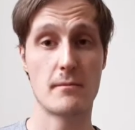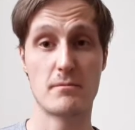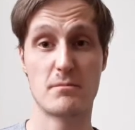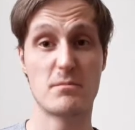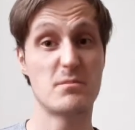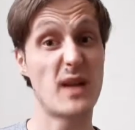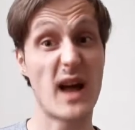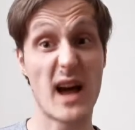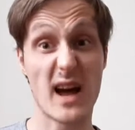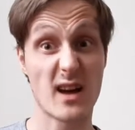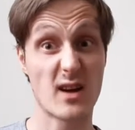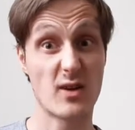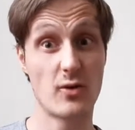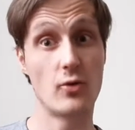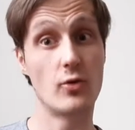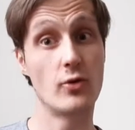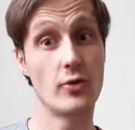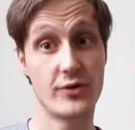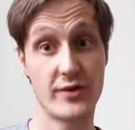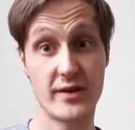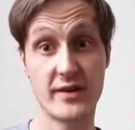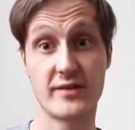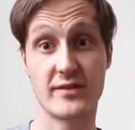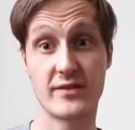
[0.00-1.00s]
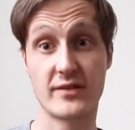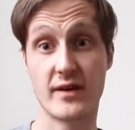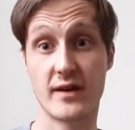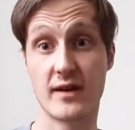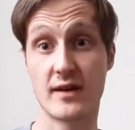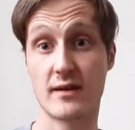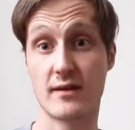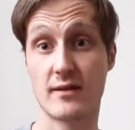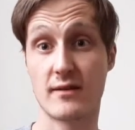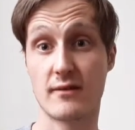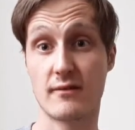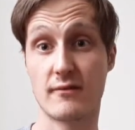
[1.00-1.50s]
black
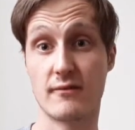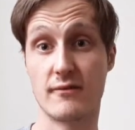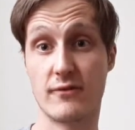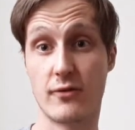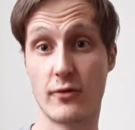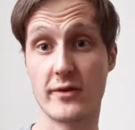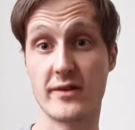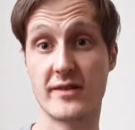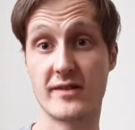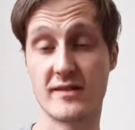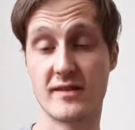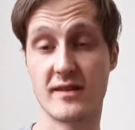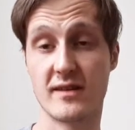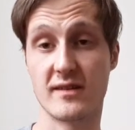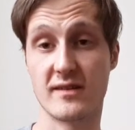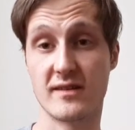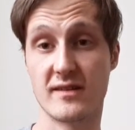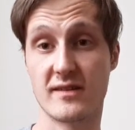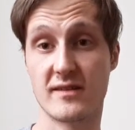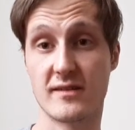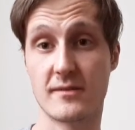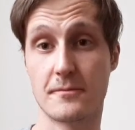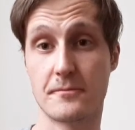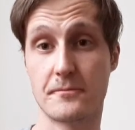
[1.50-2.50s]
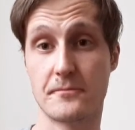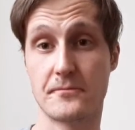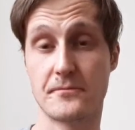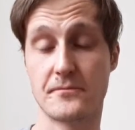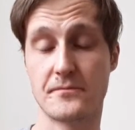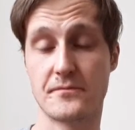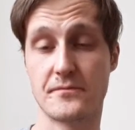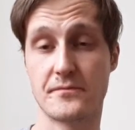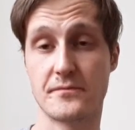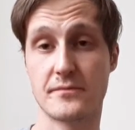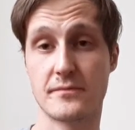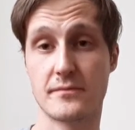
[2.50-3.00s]
autistic voices,
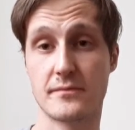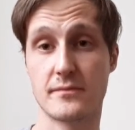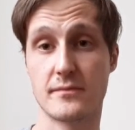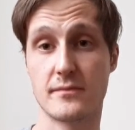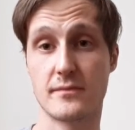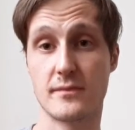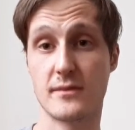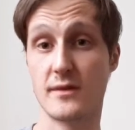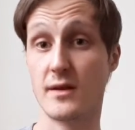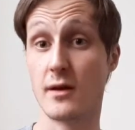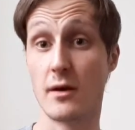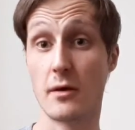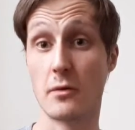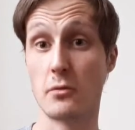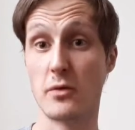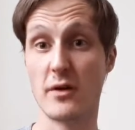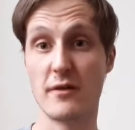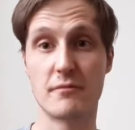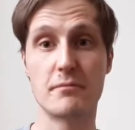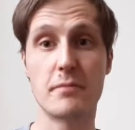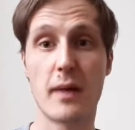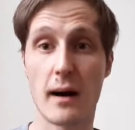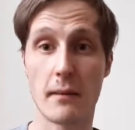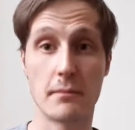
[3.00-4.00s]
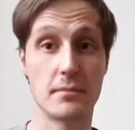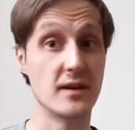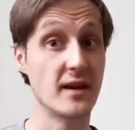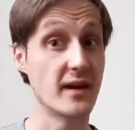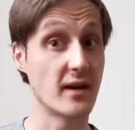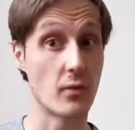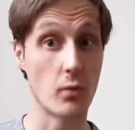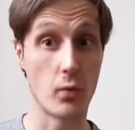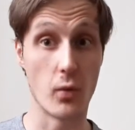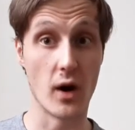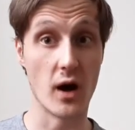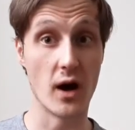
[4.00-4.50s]
with
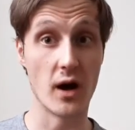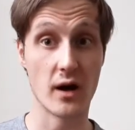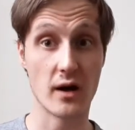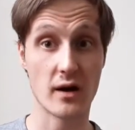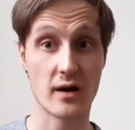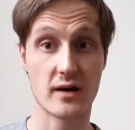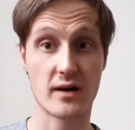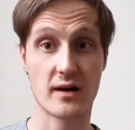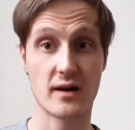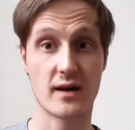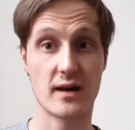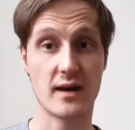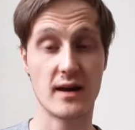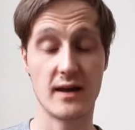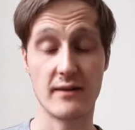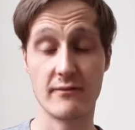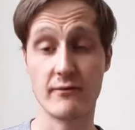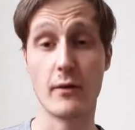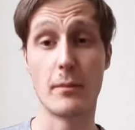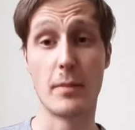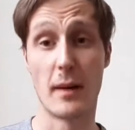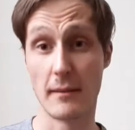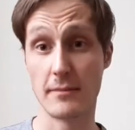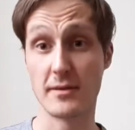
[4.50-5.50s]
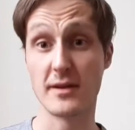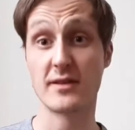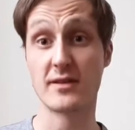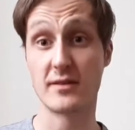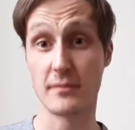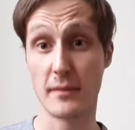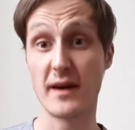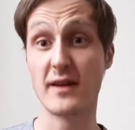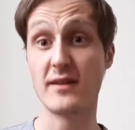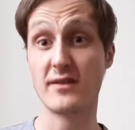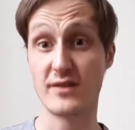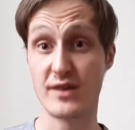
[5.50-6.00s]
public work in the public
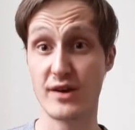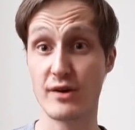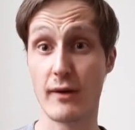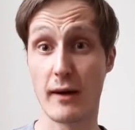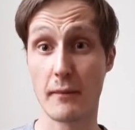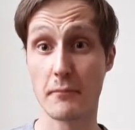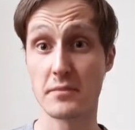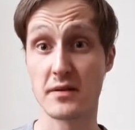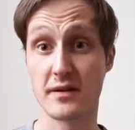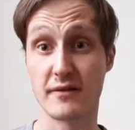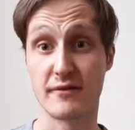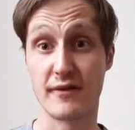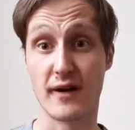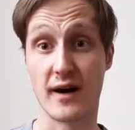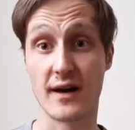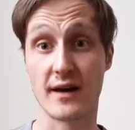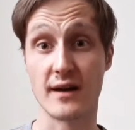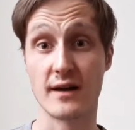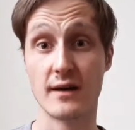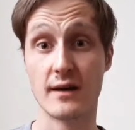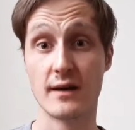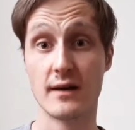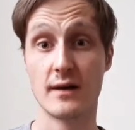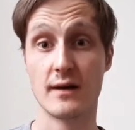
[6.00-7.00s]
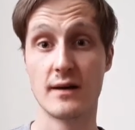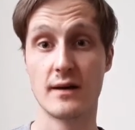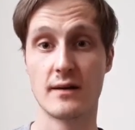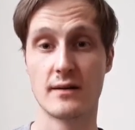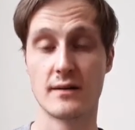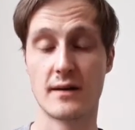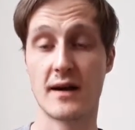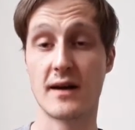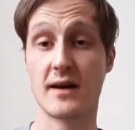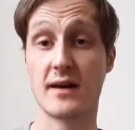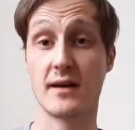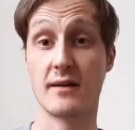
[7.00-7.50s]
domain to amplify.
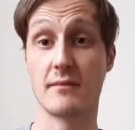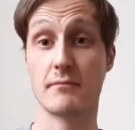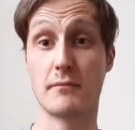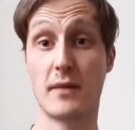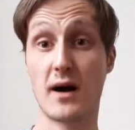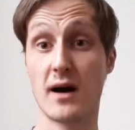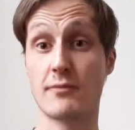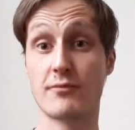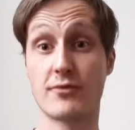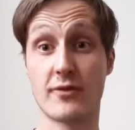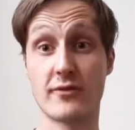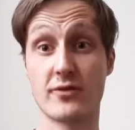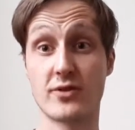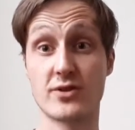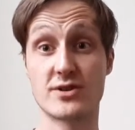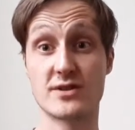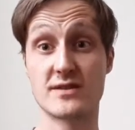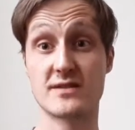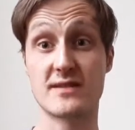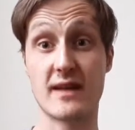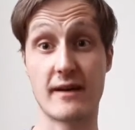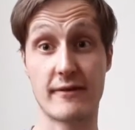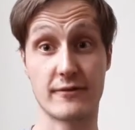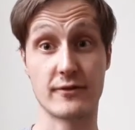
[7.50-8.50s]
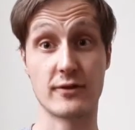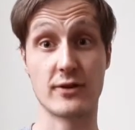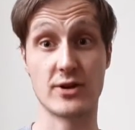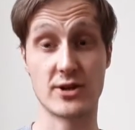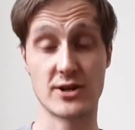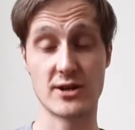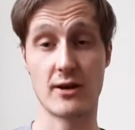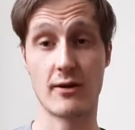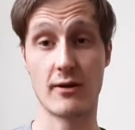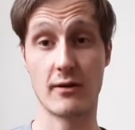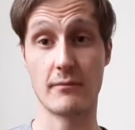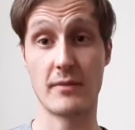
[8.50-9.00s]
My privilege is definitely
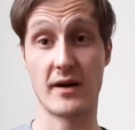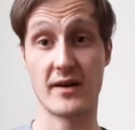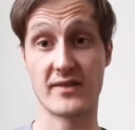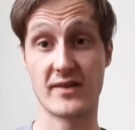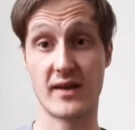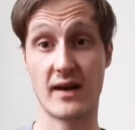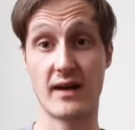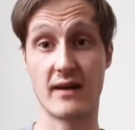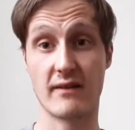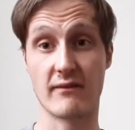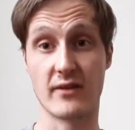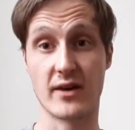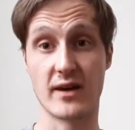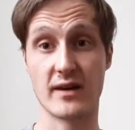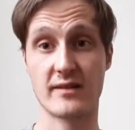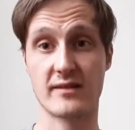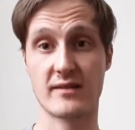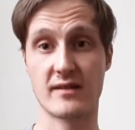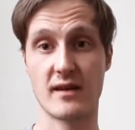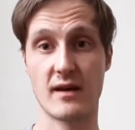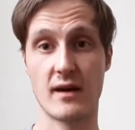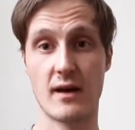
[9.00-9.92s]
showing by saying this,